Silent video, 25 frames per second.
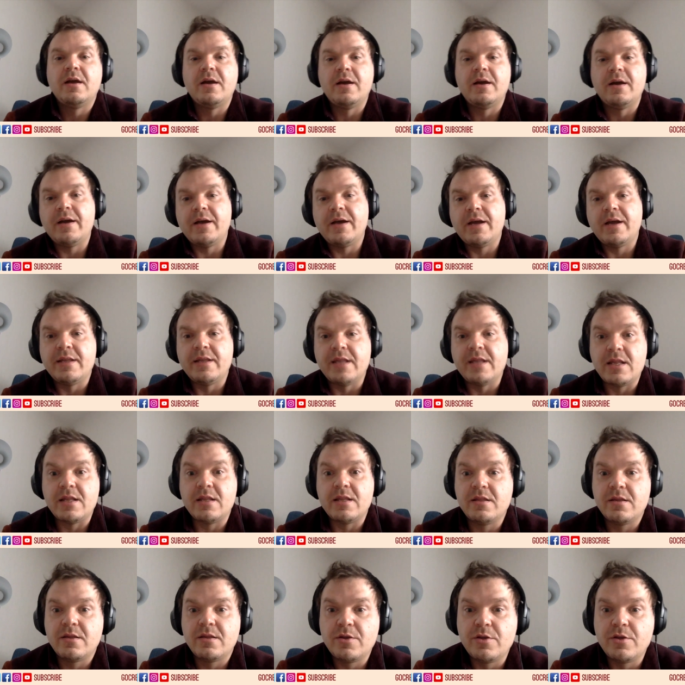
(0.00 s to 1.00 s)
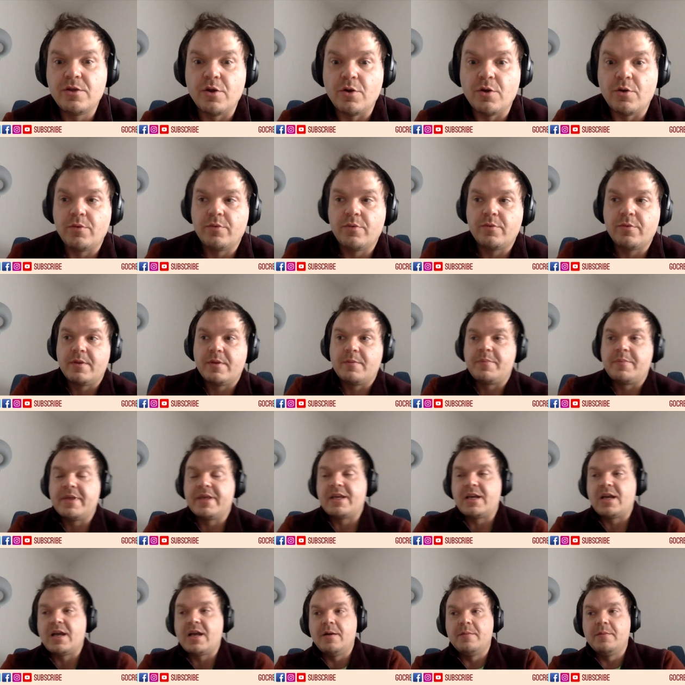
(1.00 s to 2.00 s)
Yeah. And then you know it
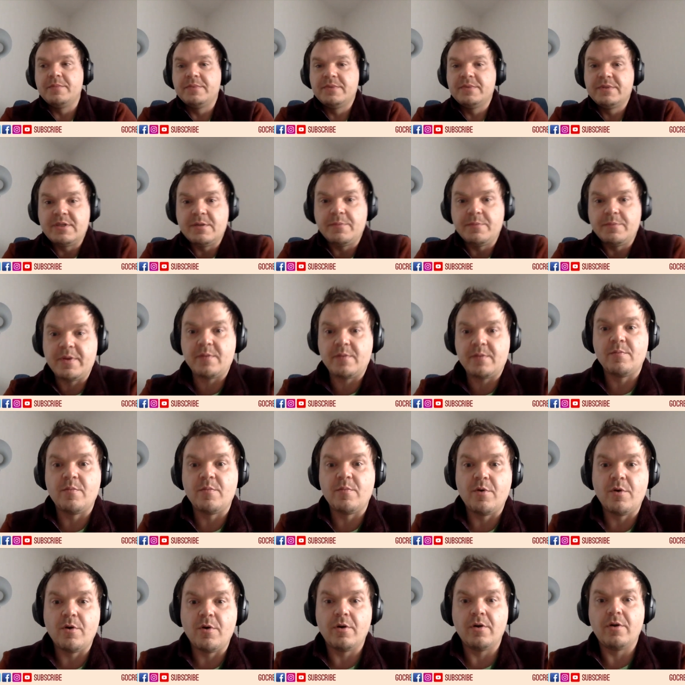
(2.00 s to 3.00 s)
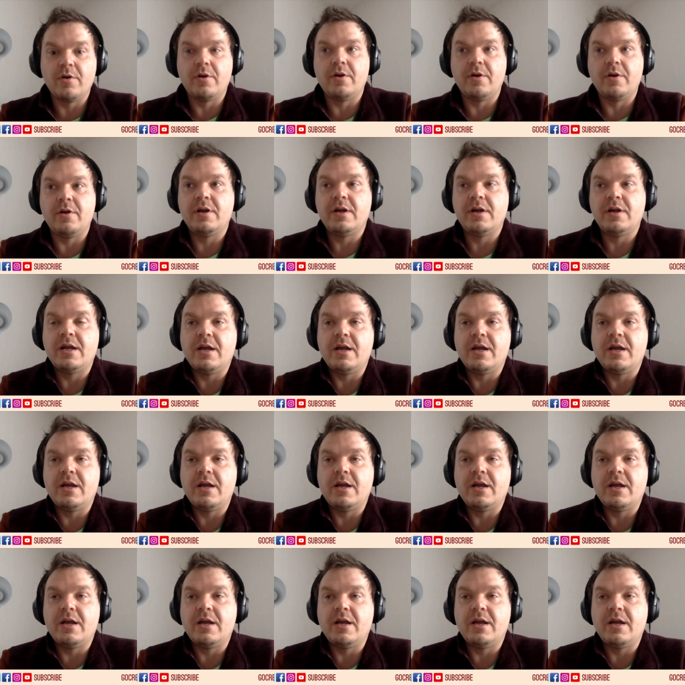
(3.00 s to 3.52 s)
becomes a bit more.